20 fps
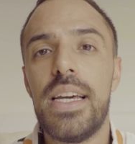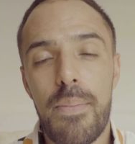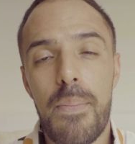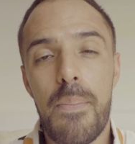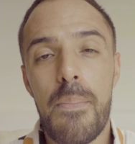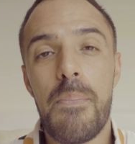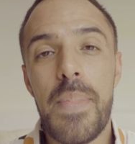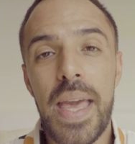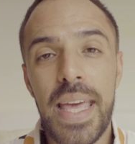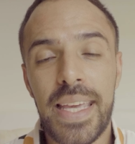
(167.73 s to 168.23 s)

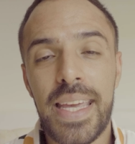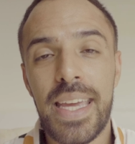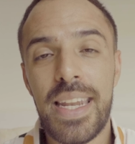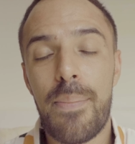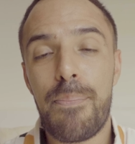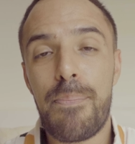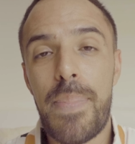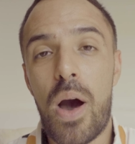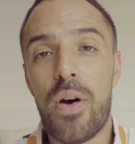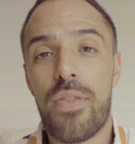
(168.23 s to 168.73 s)
Make it
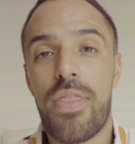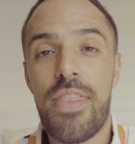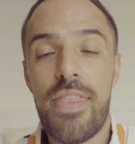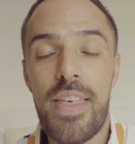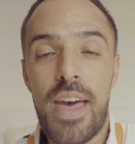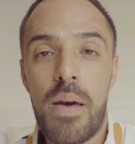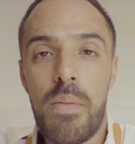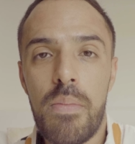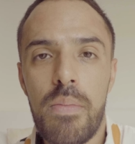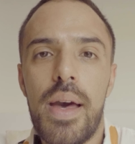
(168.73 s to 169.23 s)
about
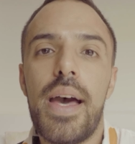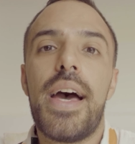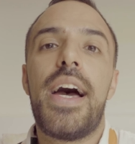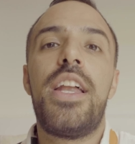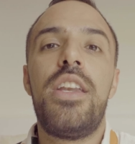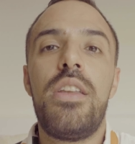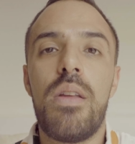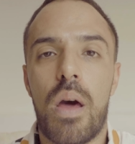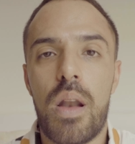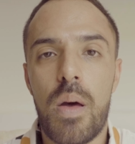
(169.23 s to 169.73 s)
them
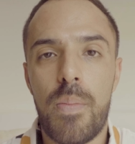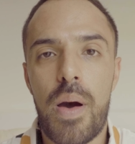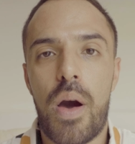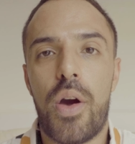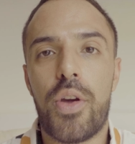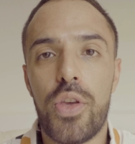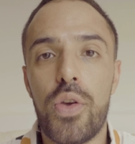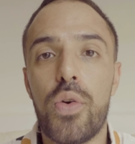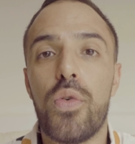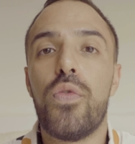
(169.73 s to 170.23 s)
and not
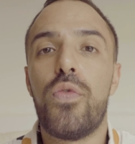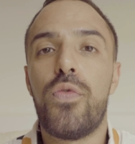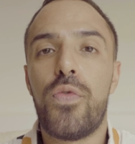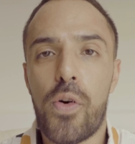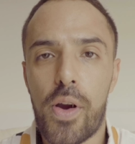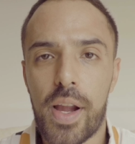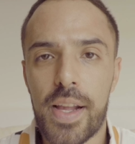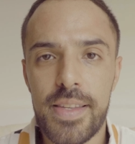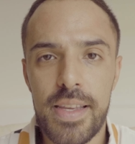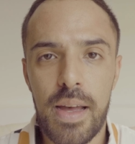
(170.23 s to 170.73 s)
about you.
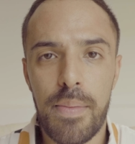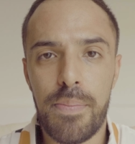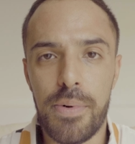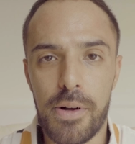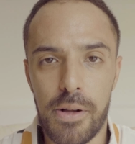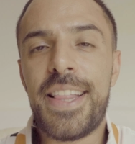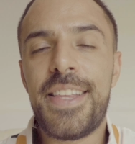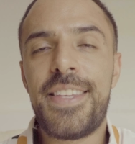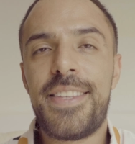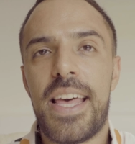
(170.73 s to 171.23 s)
For
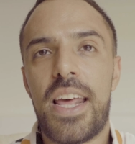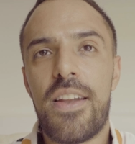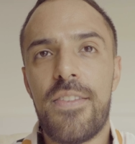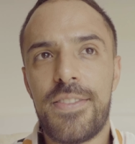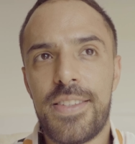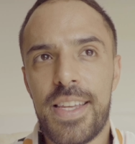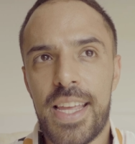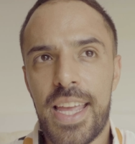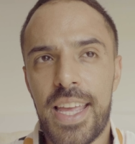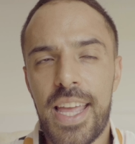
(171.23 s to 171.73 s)
example, instead of
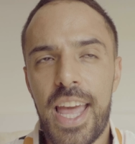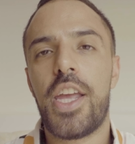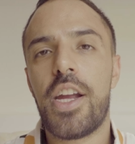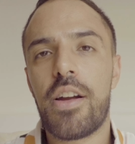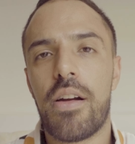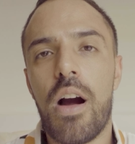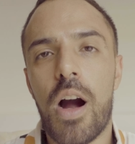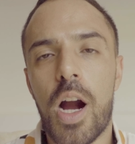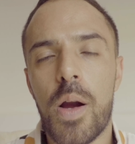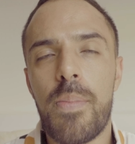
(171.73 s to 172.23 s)
saying,
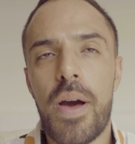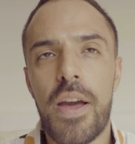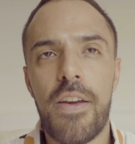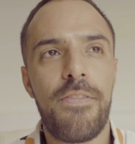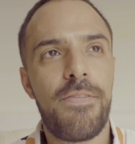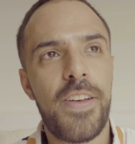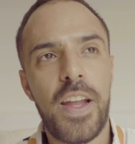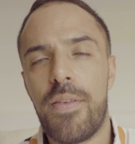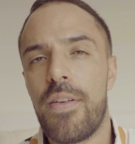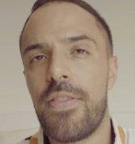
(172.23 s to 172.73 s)
here are my
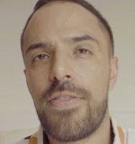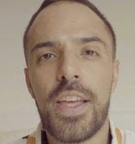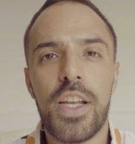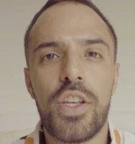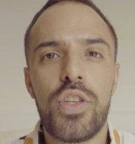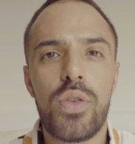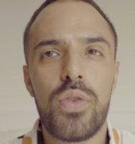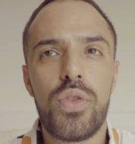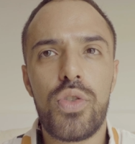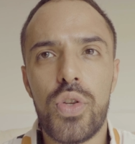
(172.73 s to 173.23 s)
favorite
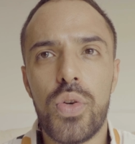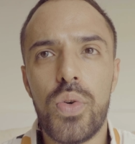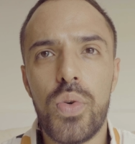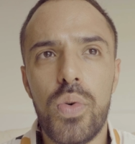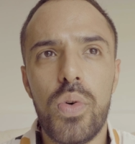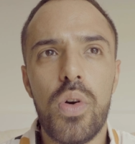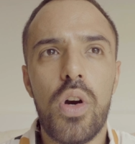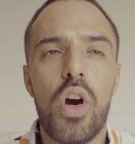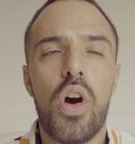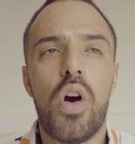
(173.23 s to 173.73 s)
things to
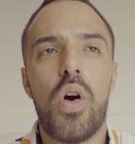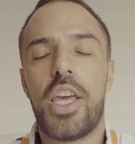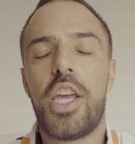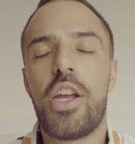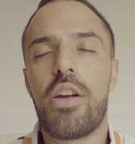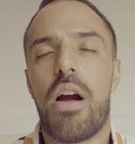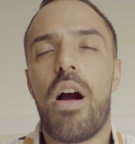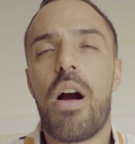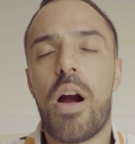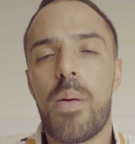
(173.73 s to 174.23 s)
do,
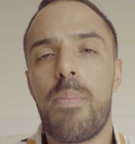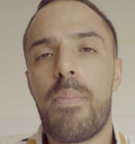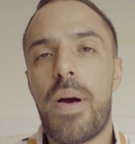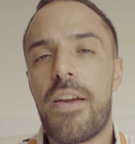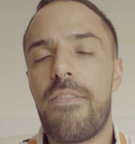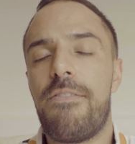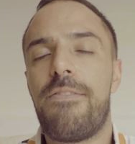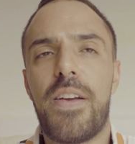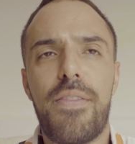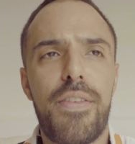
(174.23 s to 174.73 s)
here are
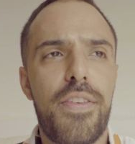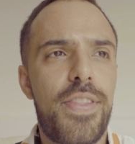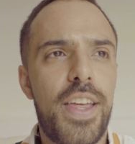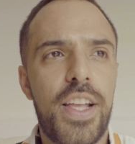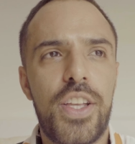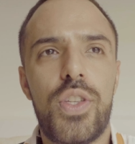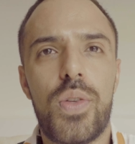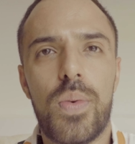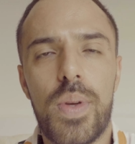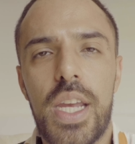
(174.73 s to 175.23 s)
my favorite
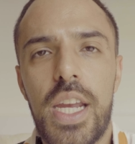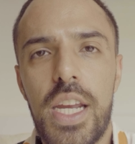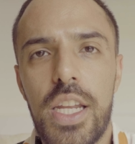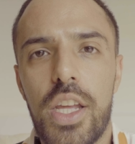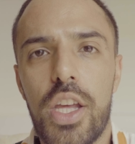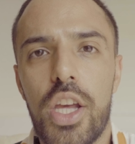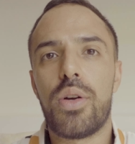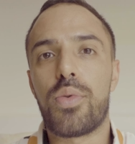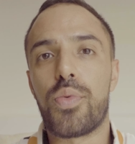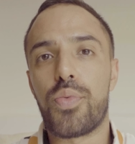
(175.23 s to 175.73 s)
things to eat,
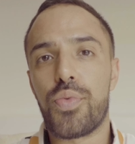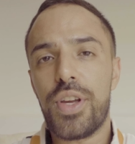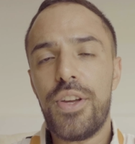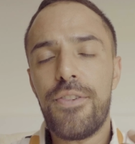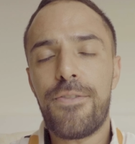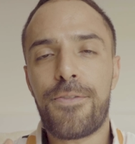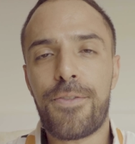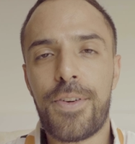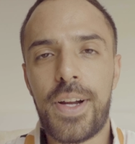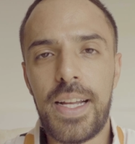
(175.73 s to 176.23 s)

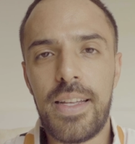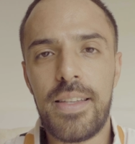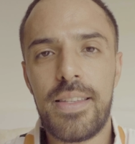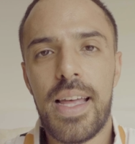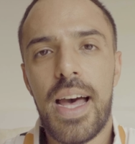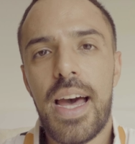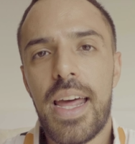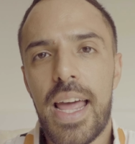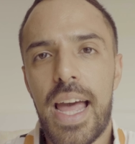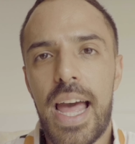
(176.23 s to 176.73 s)
rephrase
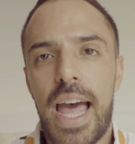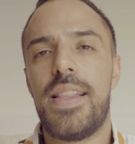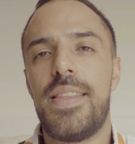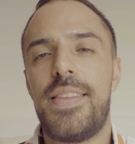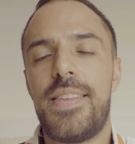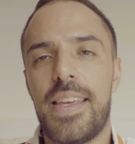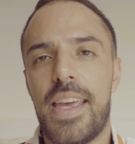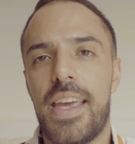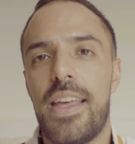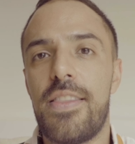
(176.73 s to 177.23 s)
that
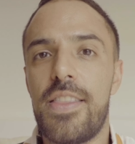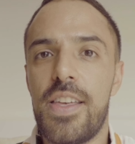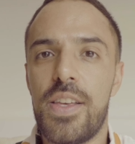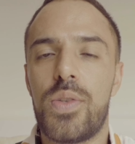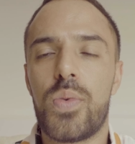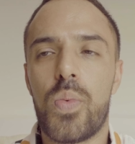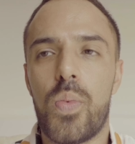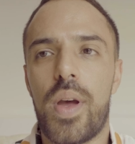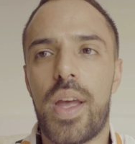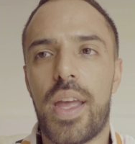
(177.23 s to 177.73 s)
and say it
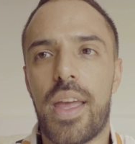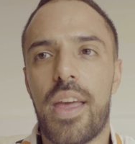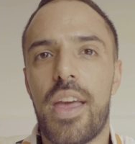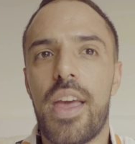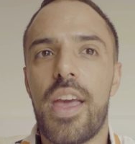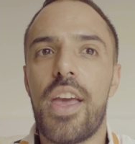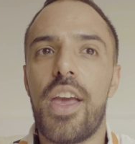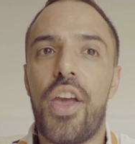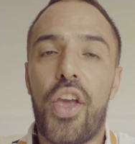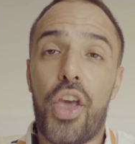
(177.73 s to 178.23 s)
this way.
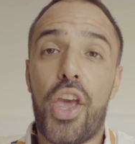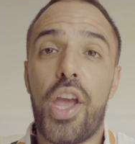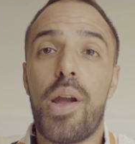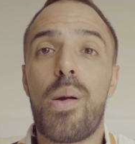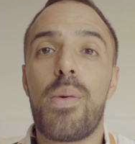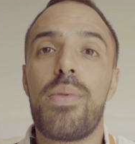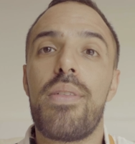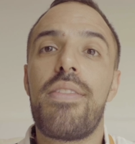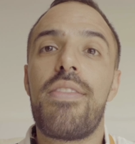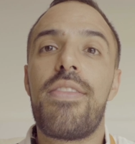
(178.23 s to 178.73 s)

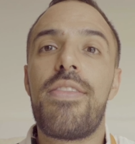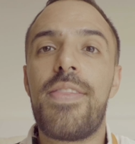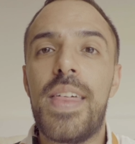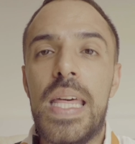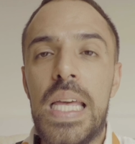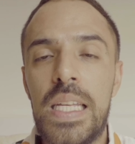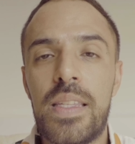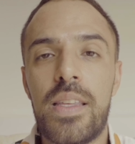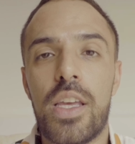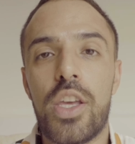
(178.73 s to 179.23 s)
Here are the things